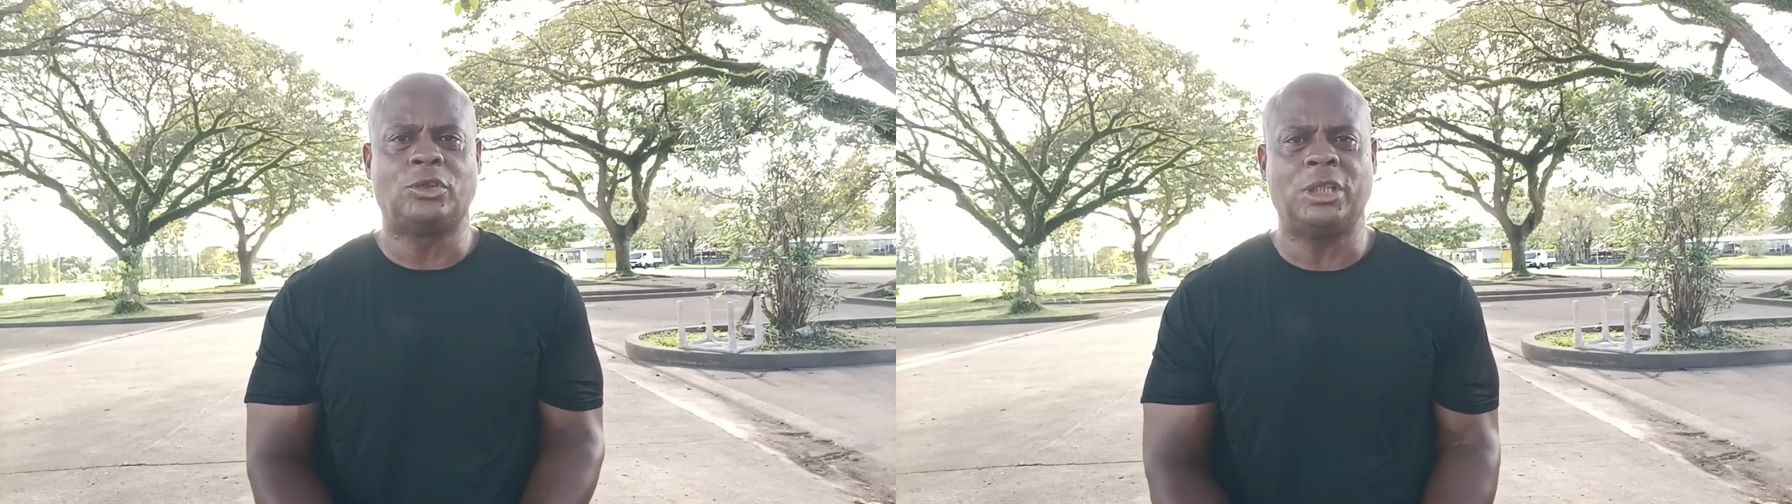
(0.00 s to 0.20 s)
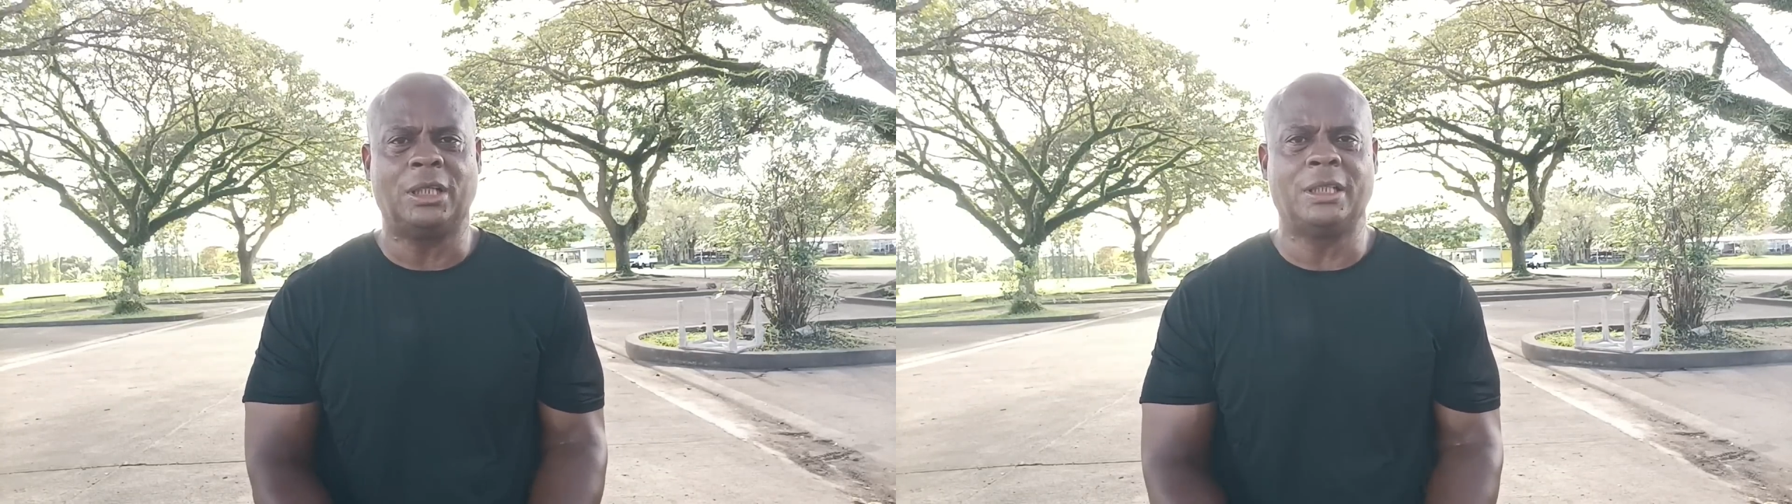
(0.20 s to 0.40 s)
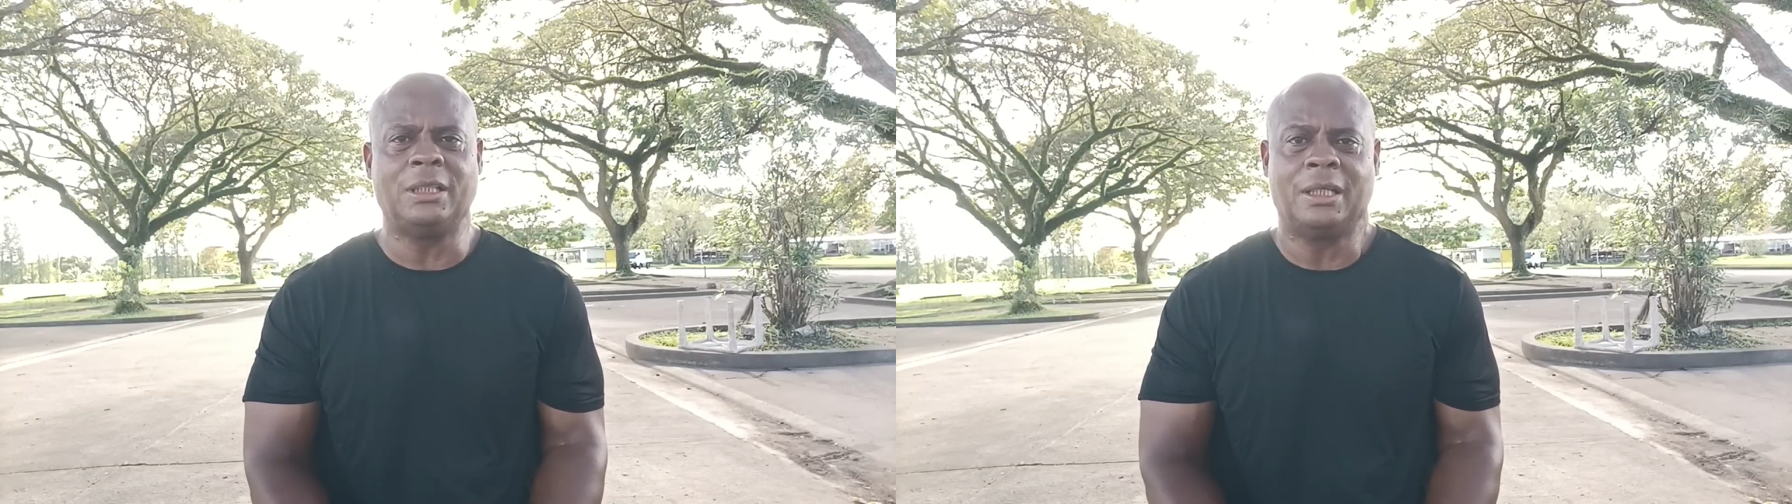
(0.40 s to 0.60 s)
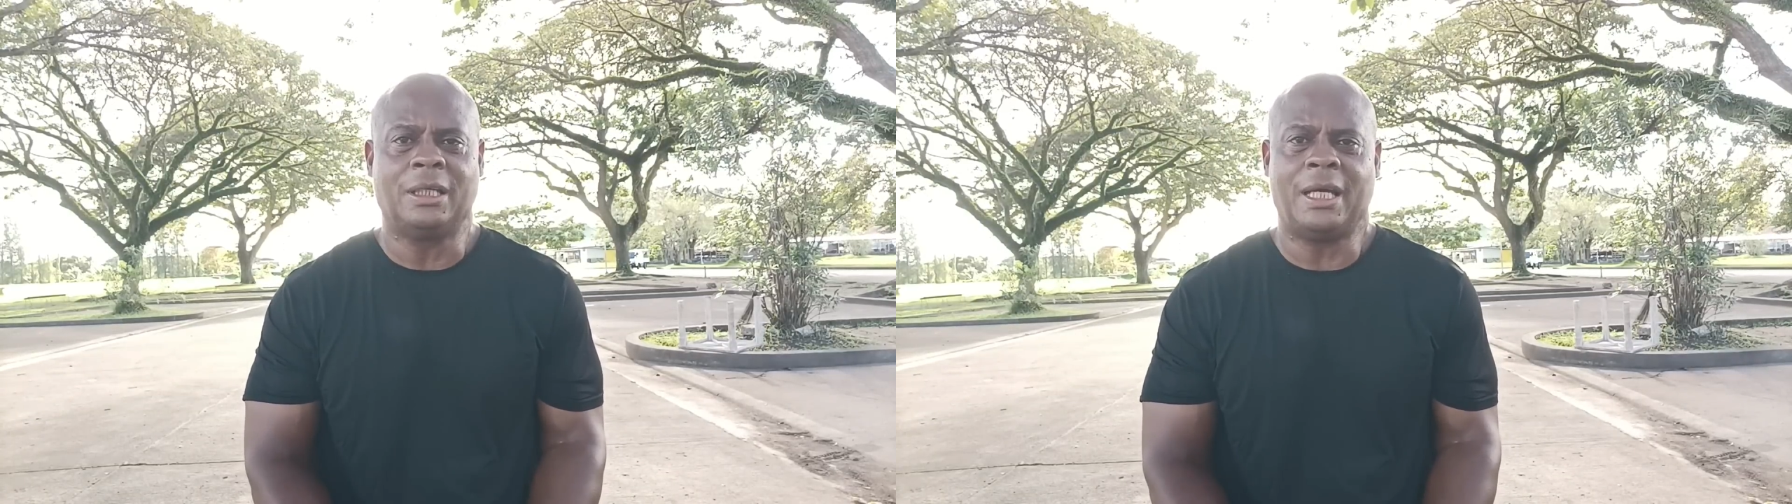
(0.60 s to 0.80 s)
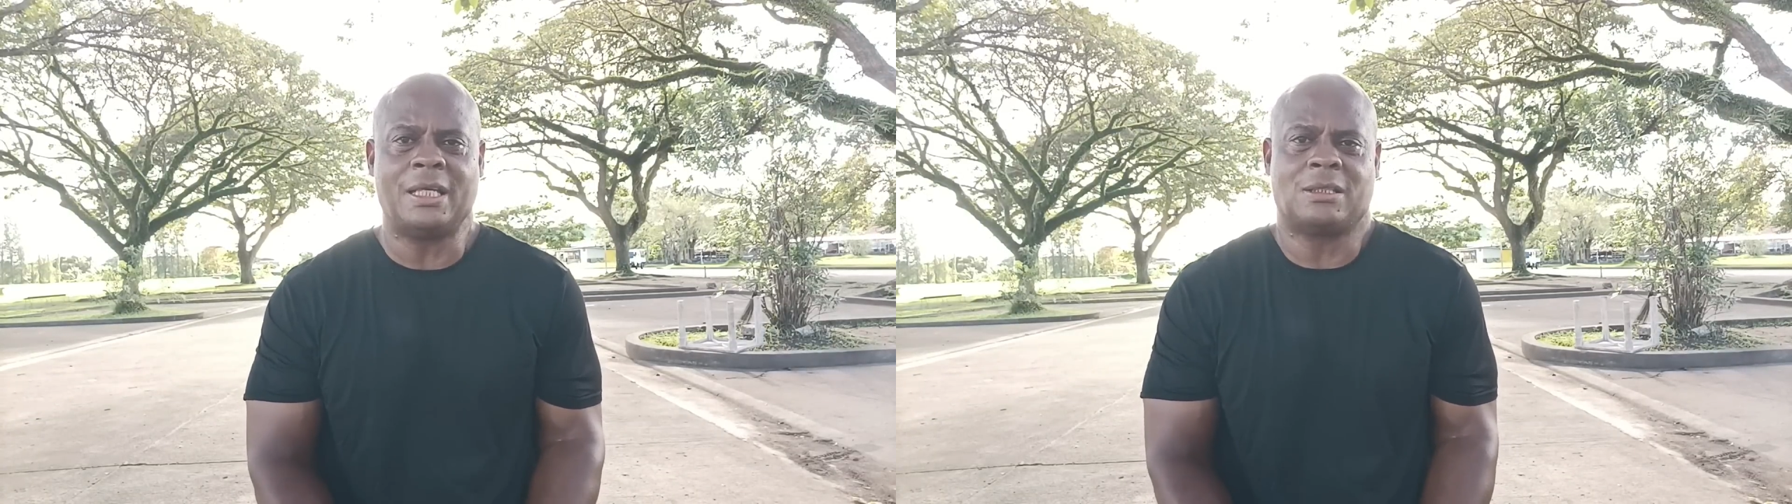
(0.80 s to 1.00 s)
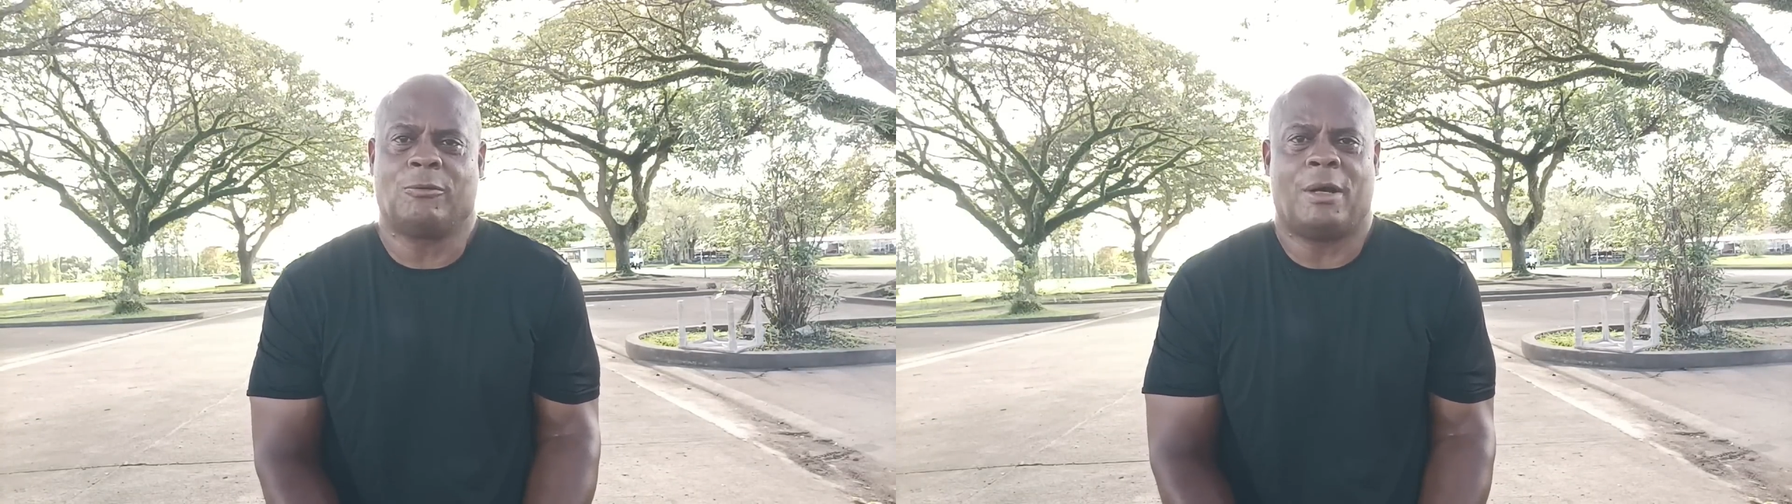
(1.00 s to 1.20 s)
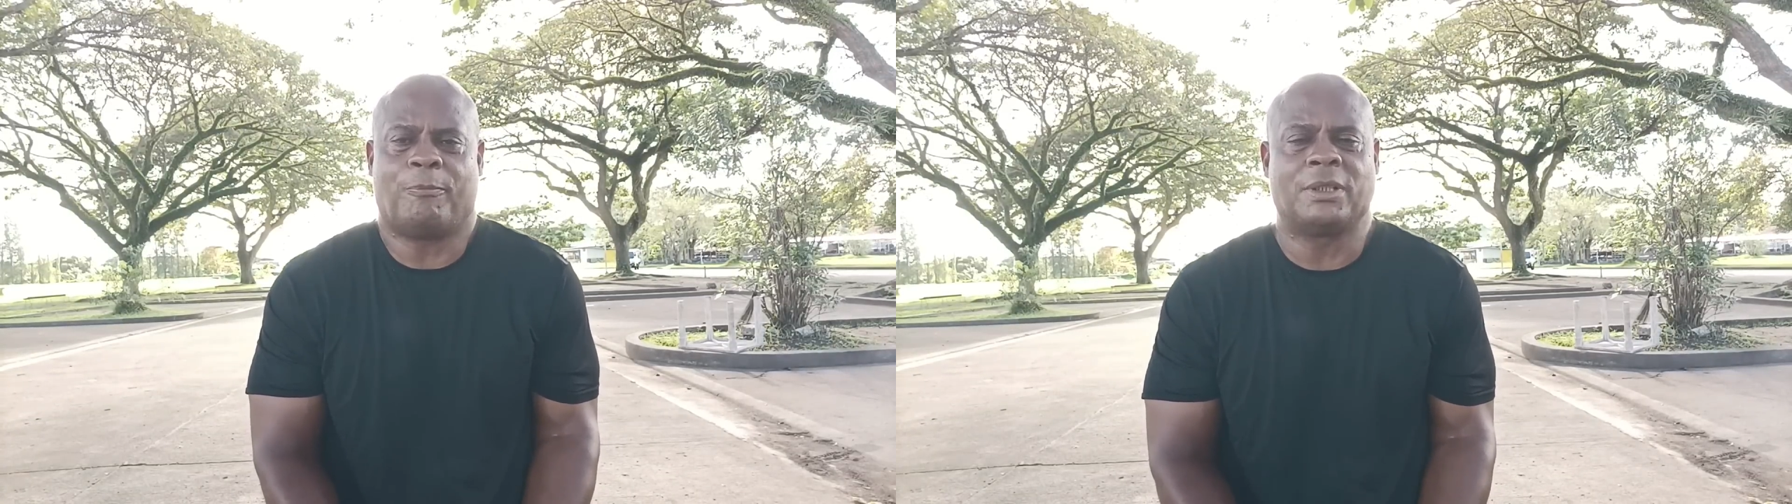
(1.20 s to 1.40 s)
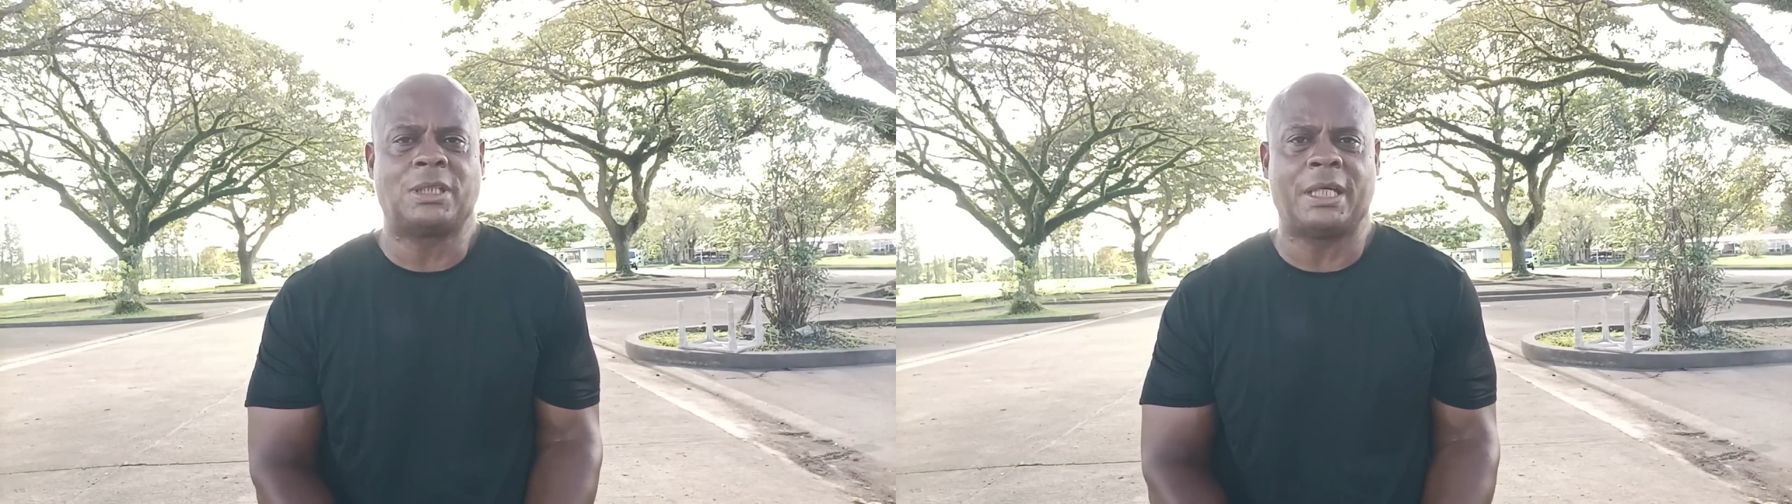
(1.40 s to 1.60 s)
Chile has a
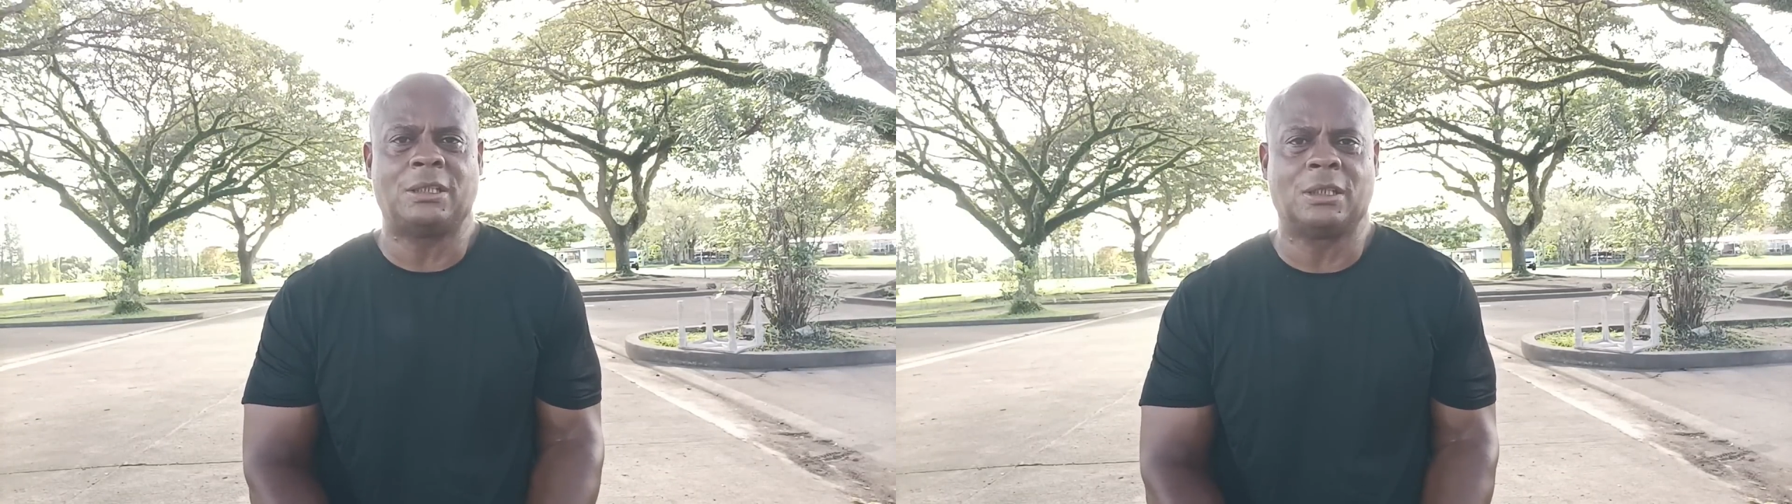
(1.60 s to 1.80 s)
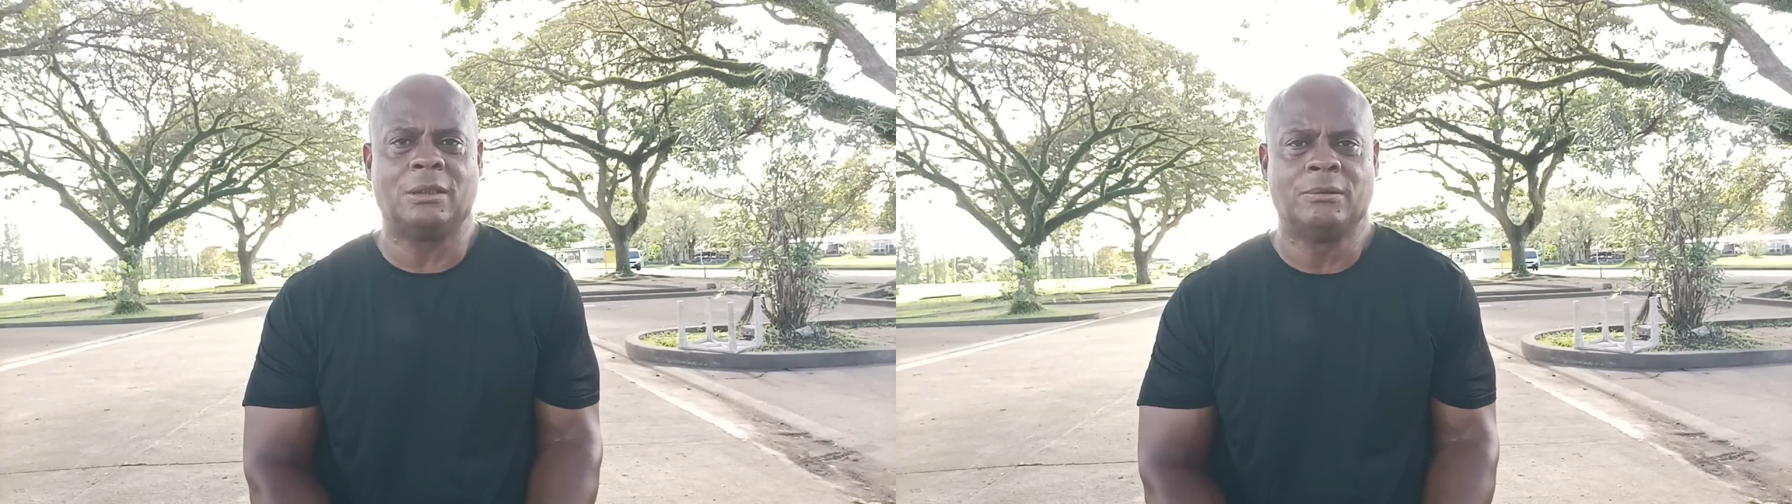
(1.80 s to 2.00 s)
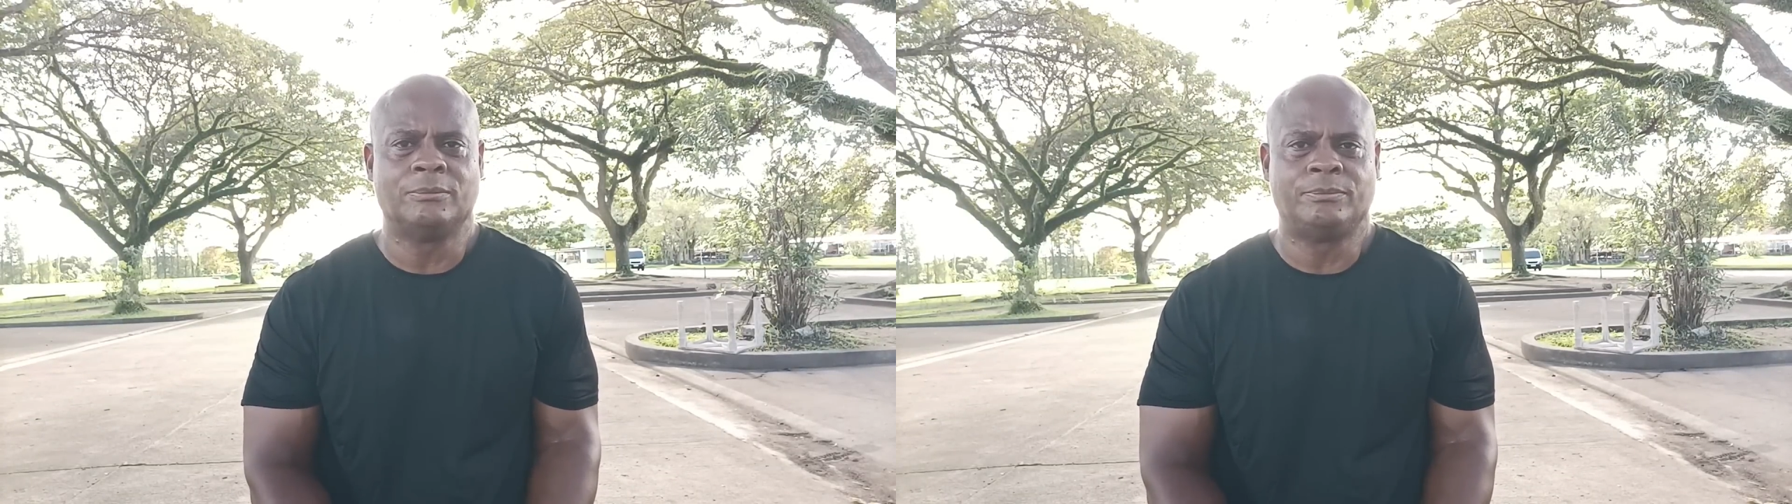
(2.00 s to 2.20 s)
reputation